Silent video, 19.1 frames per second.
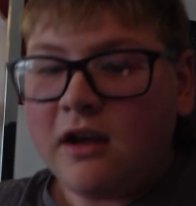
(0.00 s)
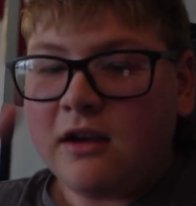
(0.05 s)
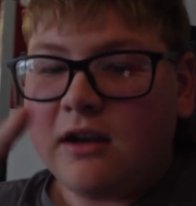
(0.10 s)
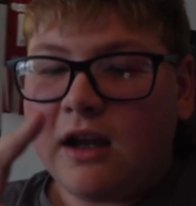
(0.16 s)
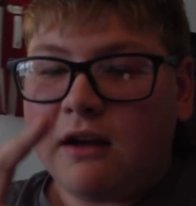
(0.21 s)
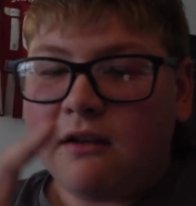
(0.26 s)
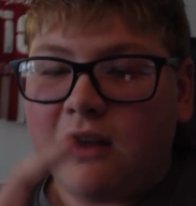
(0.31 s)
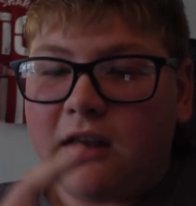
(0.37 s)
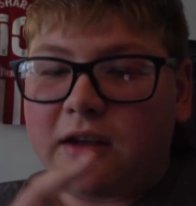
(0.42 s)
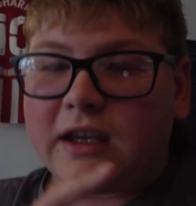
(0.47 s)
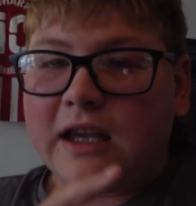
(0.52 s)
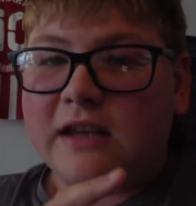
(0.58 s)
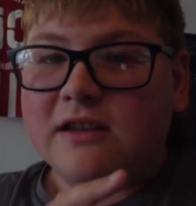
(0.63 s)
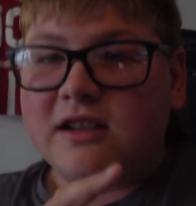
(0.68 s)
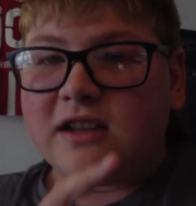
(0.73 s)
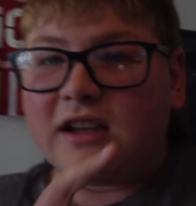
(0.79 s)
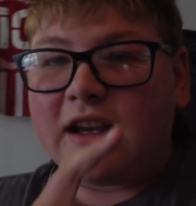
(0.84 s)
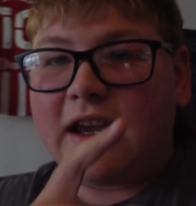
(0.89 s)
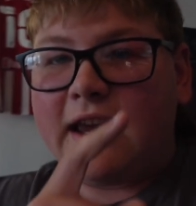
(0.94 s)
Now let's get
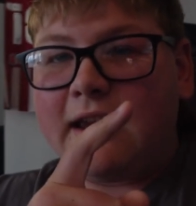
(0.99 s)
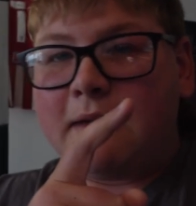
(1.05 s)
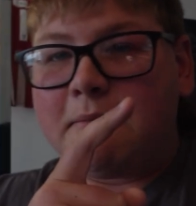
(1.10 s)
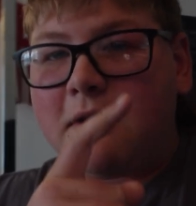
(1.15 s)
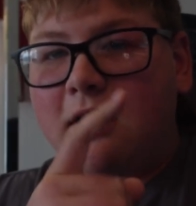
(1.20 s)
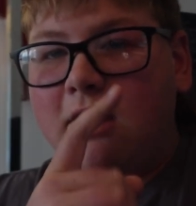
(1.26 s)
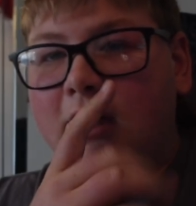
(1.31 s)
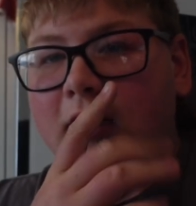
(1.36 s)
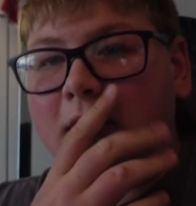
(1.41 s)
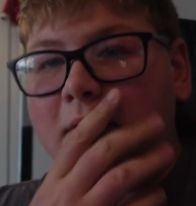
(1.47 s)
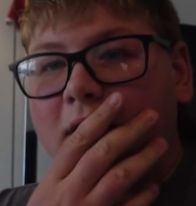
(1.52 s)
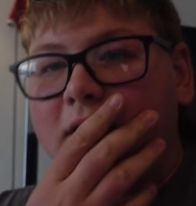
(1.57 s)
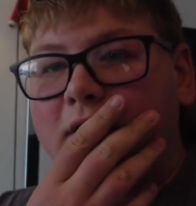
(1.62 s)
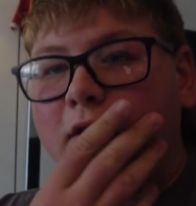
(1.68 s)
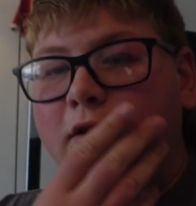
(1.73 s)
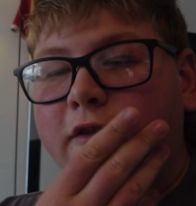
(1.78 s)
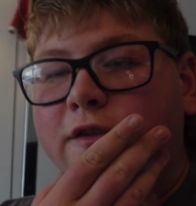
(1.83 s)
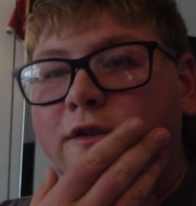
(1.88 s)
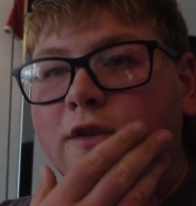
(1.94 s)
into the game. Let's
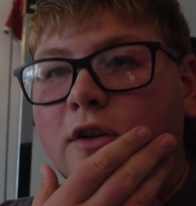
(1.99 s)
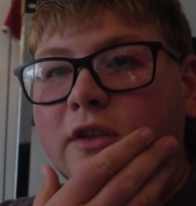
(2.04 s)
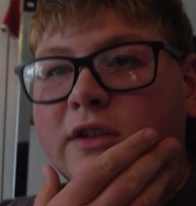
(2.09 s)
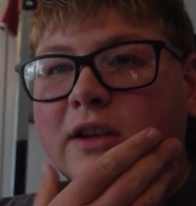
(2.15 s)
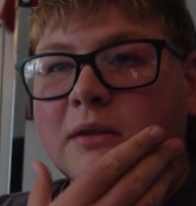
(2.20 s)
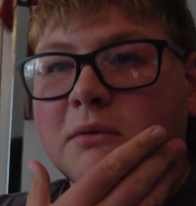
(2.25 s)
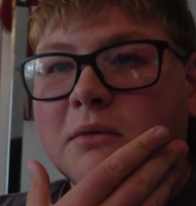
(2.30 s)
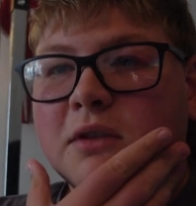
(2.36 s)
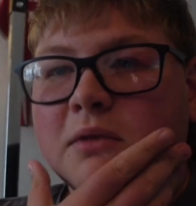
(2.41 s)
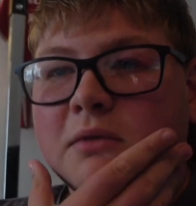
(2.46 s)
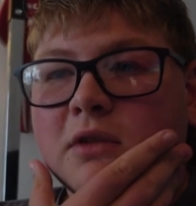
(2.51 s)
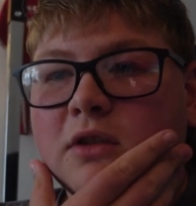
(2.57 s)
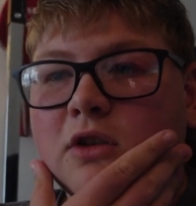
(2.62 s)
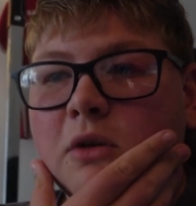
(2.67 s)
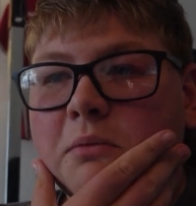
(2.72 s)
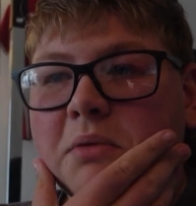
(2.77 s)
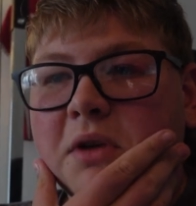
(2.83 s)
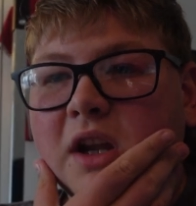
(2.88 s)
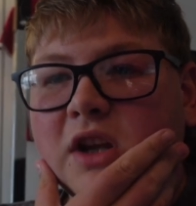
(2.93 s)
do thoughts and
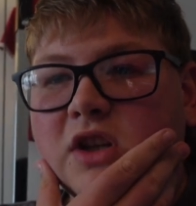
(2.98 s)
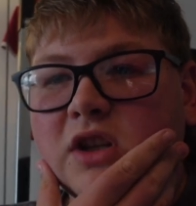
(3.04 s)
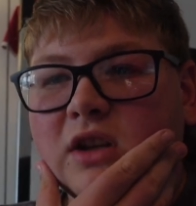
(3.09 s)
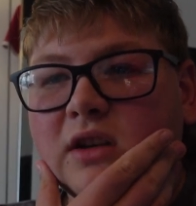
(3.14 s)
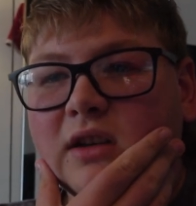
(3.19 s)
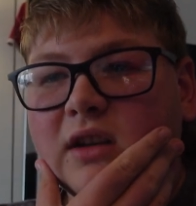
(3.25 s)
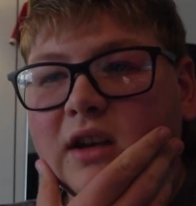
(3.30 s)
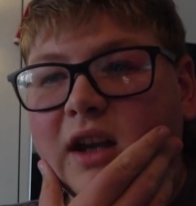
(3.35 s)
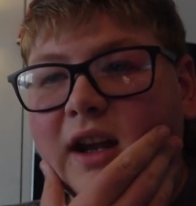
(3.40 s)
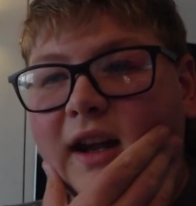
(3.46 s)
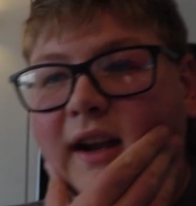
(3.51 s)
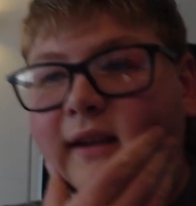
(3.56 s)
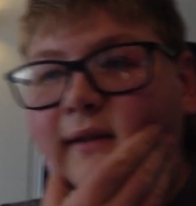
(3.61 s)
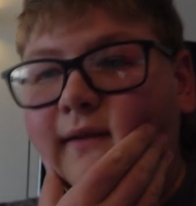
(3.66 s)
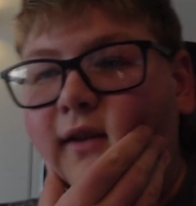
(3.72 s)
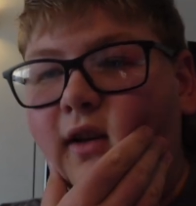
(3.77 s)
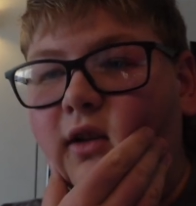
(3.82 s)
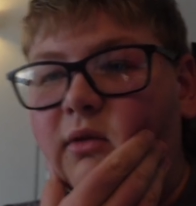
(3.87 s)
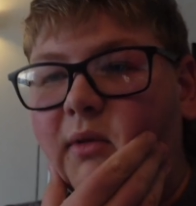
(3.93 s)
score predictions and
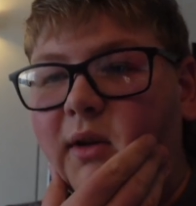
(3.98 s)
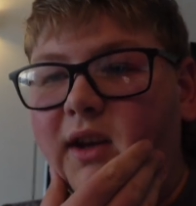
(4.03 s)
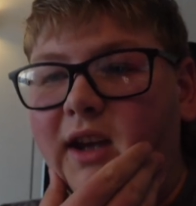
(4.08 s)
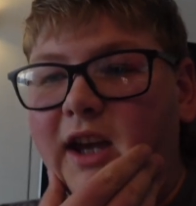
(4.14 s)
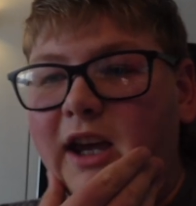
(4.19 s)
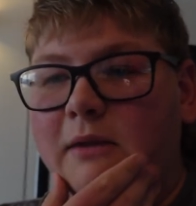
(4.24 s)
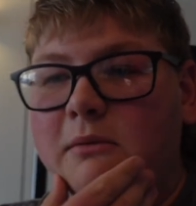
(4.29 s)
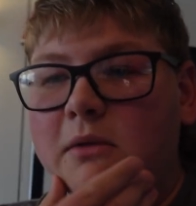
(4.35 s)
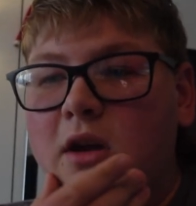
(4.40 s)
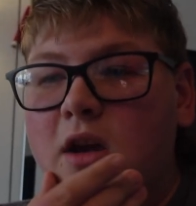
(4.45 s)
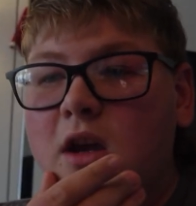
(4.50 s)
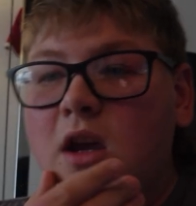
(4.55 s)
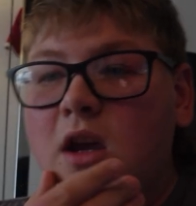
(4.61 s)
thoughts about the game.